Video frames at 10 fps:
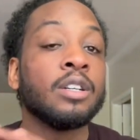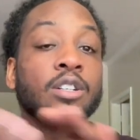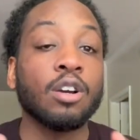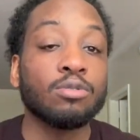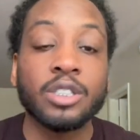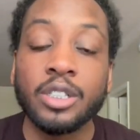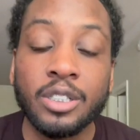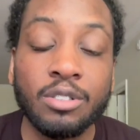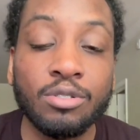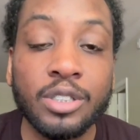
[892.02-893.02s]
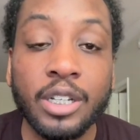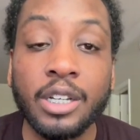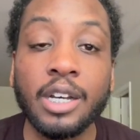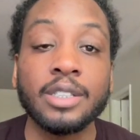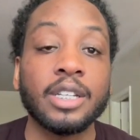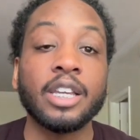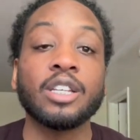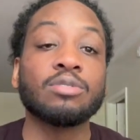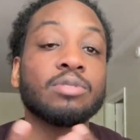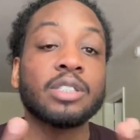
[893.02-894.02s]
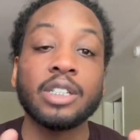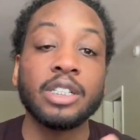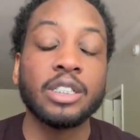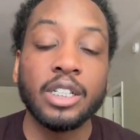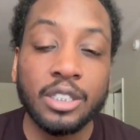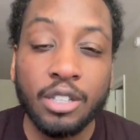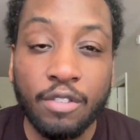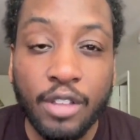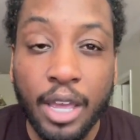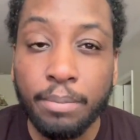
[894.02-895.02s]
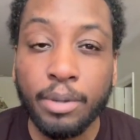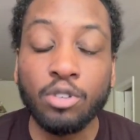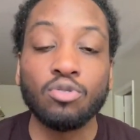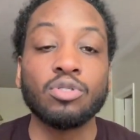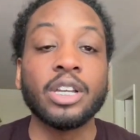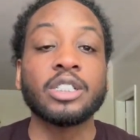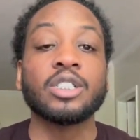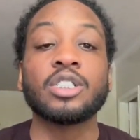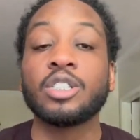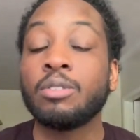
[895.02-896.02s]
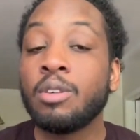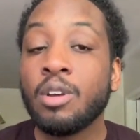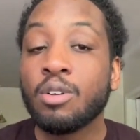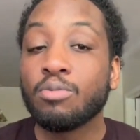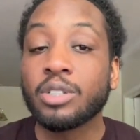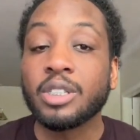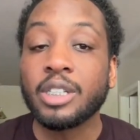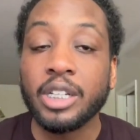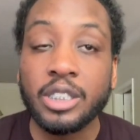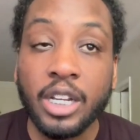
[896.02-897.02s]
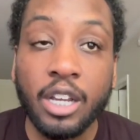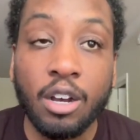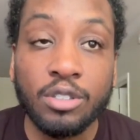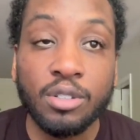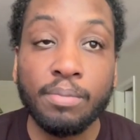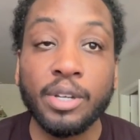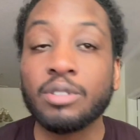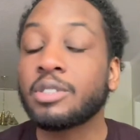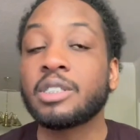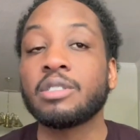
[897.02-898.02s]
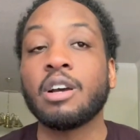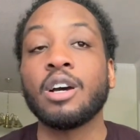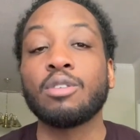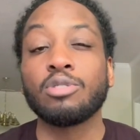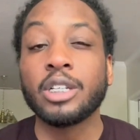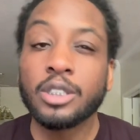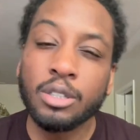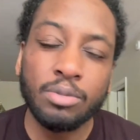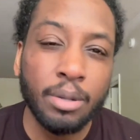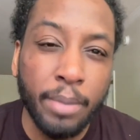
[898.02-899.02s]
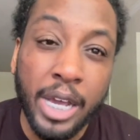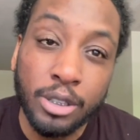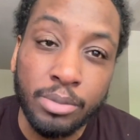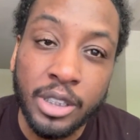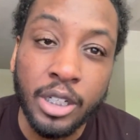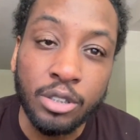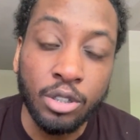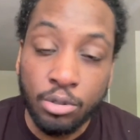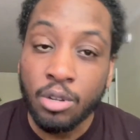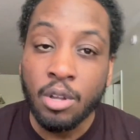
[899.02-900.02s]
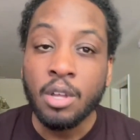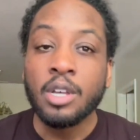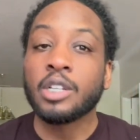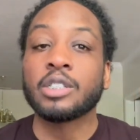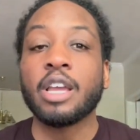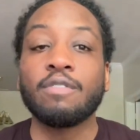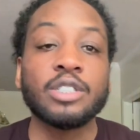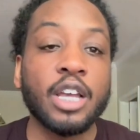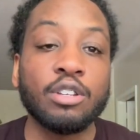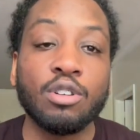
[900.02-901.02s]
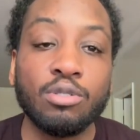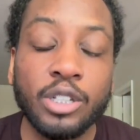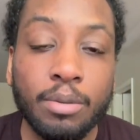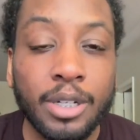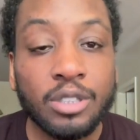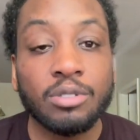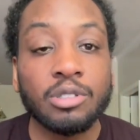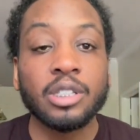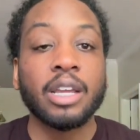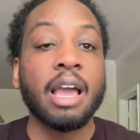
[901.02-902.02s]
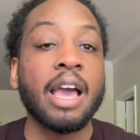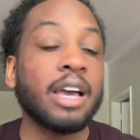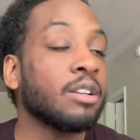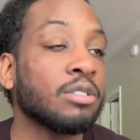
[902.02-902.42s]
go to the, you know what I'm saying, other gigs with the DJ and stuff, like, build a relationship with the DJ, also build a relationship with the management team, too. Because every time you go in there, make sure you say hi,